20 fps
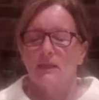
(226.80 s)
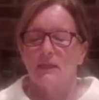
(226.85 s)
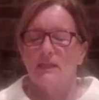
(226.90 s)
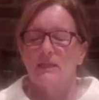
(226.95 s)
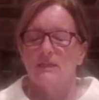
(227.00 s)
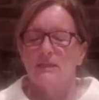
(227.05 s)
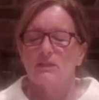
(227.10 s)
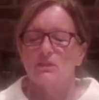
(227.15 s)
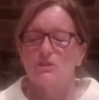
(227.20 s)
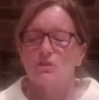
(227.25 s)

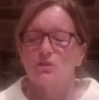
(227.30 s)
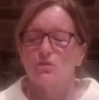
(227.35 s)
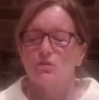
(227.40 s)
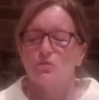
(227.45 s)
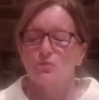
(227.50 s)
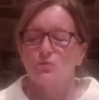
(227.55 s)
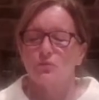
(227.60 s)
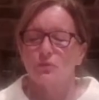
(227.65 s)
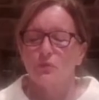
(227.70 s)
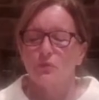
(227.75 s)
It is the
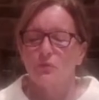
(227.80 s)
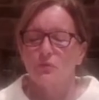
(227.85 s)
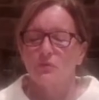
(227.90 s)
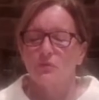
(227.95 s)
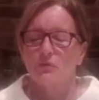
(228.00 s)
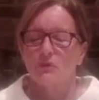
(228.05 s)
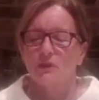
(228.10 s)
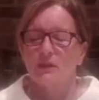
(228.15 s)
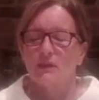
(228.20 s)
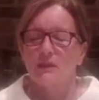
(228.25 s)

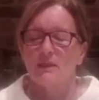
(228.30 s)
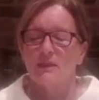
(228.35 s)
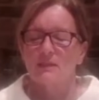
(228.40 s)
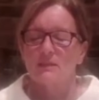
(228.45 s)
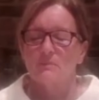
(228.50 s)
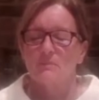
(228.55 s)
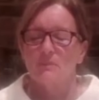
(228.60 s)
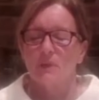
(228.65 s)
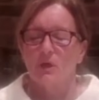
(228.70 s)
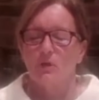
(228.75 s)
truth in this
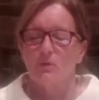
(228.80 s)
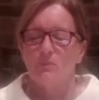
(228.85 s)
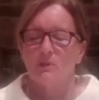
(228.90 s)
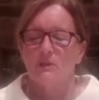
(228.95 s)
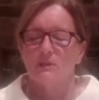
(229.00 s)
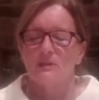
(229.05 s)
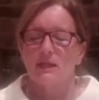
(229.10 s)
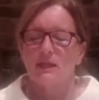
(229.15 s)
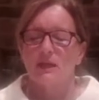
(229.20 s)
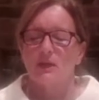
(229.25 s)

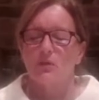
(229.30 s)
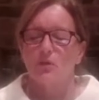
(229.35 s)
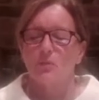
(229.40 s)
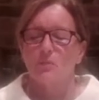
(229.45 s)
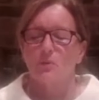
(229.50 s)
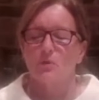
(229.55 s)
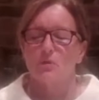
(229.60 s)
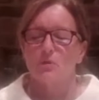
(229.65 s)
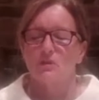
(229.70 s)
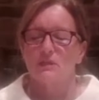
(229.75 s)
moment how your
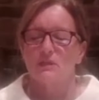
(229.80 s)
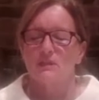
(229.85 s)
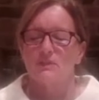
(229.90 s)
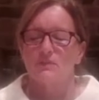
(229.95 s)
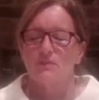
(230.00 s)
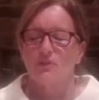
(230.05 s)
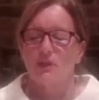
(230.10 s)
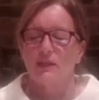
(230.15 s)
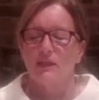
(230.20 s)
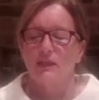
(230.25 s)
body
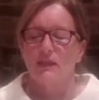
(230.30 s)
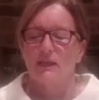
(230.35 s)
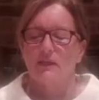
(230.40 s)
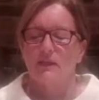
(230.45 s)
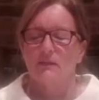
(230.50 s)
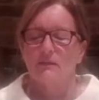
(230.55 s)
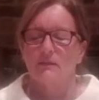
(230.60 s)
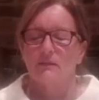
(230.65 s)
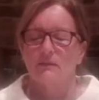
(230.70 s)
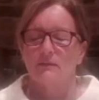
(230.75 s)
is feeling.
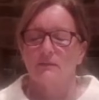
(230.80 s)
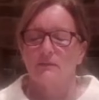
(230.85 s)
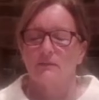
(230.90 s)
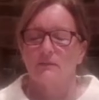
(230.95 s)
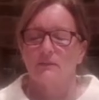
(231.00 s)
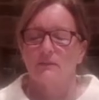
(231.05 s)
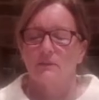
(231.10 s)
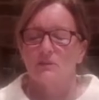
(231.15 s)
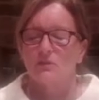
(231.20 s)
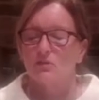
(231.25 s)

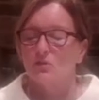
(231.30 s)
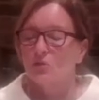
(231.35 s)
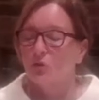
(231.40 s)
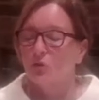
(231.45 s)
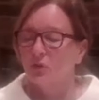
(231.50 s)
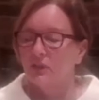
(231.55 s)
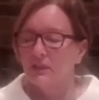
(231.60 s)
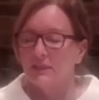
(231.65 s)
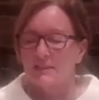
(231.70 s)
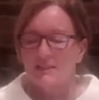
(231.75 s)
It's
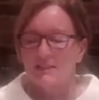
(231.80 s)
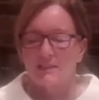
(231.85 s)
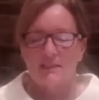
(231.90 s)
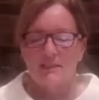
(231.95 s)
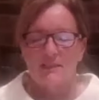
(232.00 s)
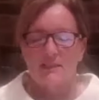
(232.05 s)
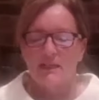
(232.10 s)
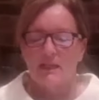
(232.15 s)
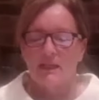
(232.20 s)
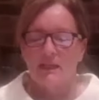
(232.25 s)
not
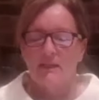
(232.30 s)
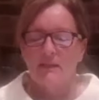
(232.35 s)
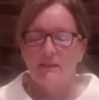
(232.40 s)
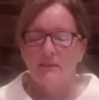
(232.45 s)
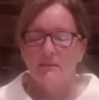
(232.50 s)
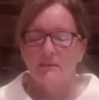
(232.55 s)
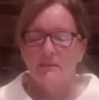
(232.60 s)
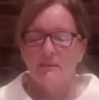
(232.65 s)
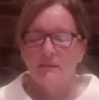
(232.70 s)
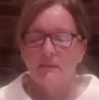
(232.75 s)
yesterday.
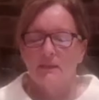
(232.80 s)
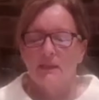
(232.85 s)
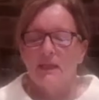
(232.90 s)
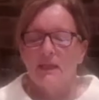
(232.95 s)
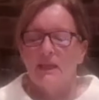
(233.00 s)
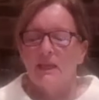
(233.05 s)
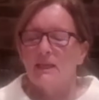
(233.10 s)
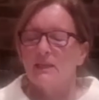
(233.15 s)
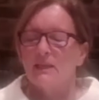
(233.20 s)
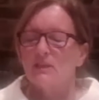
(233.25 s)

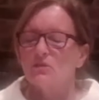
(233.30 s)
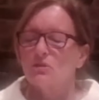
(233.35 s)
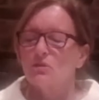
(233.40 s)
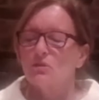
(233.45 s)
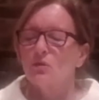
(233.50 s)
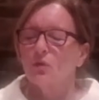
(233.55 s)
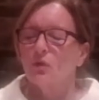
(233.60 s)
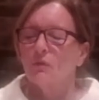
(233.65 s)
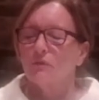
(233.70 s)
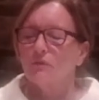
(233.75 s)
It's
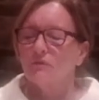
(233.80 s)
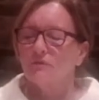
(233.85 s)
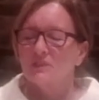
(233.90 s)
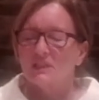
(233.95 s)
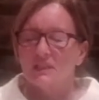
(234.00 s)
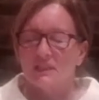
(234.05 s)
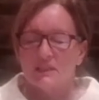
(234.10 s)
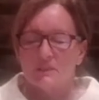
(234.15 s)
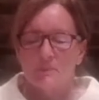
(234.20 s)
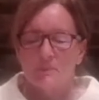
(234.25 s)
not
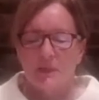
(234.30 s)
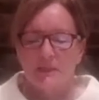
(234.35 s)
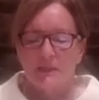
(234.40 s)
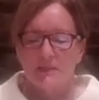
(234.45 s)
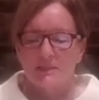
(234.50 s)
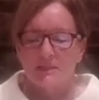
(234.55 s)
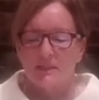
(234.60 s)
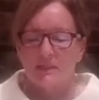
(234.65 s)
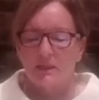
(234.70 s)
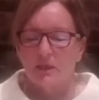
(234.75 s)
6
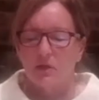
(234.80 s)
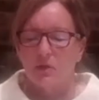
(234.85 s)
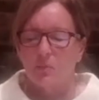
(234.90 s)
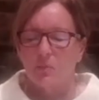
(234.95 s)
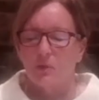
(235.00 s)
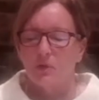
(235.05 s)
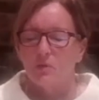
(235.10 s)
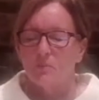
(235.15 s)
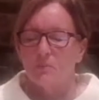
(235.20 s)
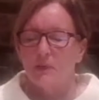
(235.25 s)
months ago
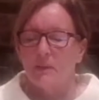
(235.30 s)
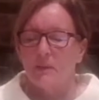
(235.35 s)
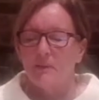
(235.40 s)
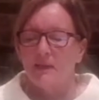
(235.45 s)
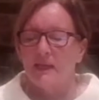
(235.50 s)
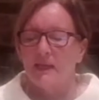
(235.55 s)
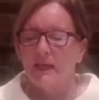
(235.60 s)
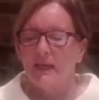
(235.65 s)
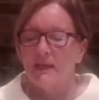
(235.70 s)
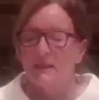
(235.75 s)
when you maybe
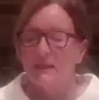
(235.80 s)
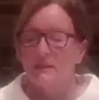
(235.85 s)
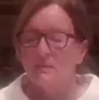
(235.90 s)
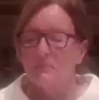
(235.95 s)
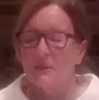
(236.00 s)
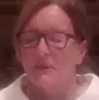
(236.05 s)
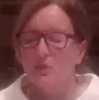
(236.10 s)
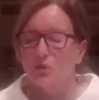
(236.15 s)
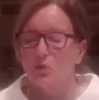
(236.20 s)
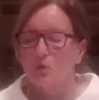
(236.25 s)
had a
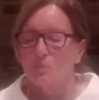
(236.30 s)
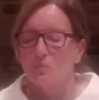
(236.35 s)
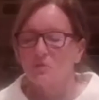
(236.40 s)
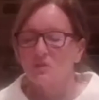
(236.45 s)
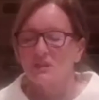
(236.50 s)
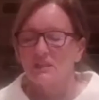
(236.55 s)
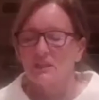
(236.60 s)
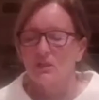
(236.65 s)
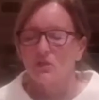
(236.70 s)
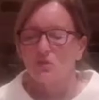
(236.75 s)
medical
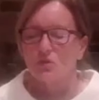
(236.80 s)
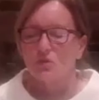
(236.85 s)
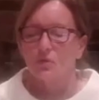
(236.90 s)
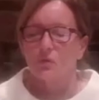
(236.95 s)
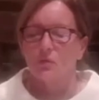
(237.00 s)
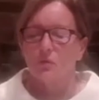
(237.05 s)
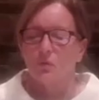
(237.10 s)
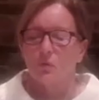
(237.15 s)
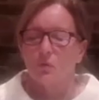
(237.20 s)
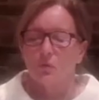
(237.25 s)
procedure
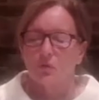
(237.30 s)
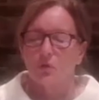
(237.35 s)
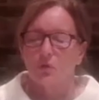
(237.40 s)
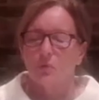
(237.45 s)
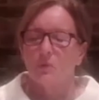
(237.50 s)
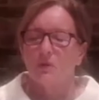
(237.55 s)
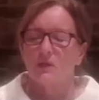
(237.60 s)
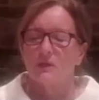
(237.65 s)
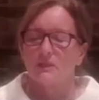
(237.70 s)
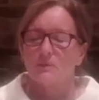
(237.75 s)
or you
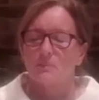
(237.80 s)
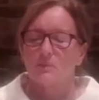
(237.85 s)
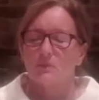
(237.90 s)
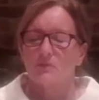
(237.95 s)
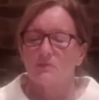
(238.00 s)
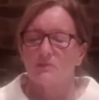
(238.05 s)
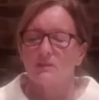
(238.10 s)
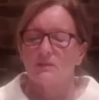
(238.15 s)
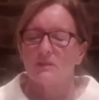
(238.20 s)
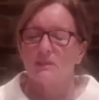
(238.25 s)
were
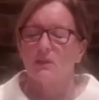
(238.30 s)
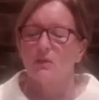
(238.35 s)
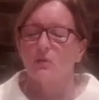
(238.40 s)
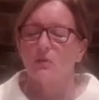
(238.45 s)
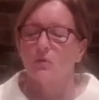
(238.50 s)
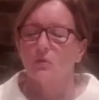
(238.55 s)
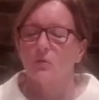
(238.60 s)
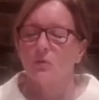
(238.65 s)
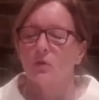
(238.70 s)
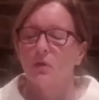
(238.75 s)
experiencing
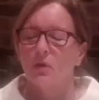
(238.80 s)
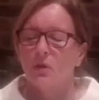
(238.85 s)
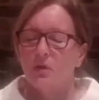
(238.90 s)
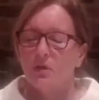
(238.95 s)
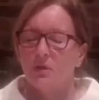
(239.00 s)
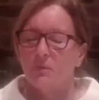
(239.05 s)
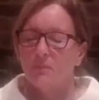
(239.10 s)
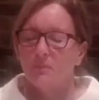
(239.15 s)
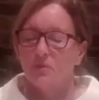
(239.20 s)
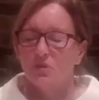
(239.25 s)
your
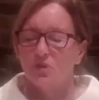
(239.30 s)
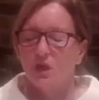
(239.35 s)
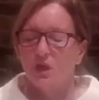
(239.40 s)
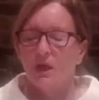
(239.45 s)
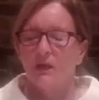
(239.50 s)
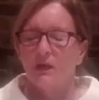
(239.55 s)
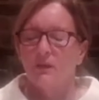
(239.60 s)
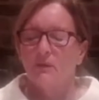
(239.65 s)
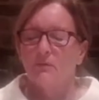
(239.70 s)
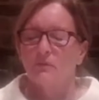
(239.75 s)

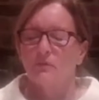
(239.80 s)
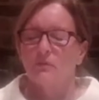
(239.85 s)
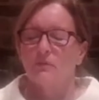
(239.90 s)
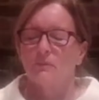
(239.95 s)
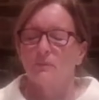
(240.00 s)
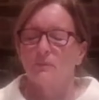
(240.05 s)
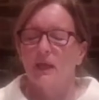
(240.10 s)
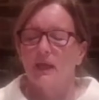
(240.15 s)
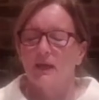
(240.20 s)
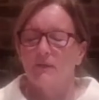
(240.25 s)
child
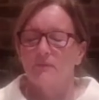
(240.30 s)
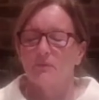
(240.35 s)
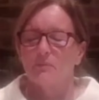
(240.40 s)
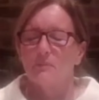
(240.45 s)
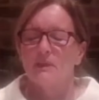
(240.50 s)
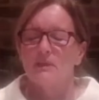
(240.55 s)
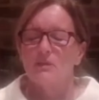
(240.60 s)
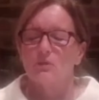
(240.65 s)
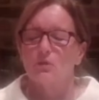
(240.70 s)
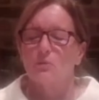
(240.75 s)
have a
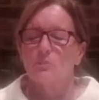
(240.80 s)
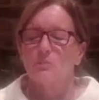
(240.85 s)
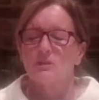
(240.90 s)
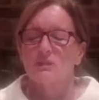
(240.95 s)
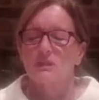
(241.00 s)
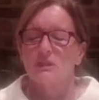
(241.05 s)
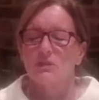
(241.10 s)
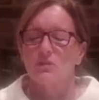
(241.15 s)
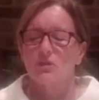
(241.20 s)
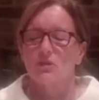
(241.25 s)
medical
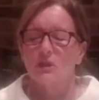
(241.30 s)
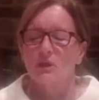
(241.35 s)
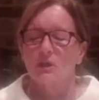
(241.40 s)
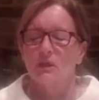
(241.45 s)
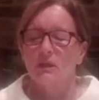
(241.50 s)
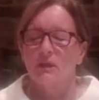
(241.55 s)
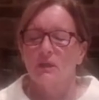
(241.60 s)
procedure.